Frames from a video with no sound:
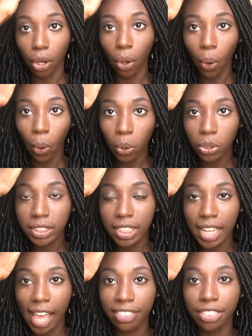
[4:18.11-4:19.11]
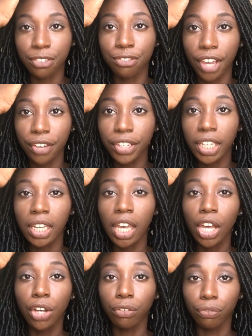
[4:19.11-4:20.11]
Hold it at the very
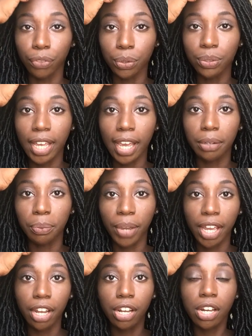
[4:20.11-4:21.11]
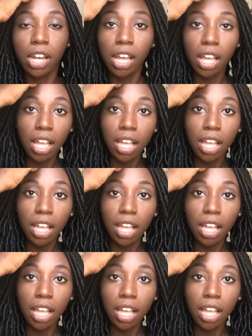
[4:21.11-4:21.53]
root, at where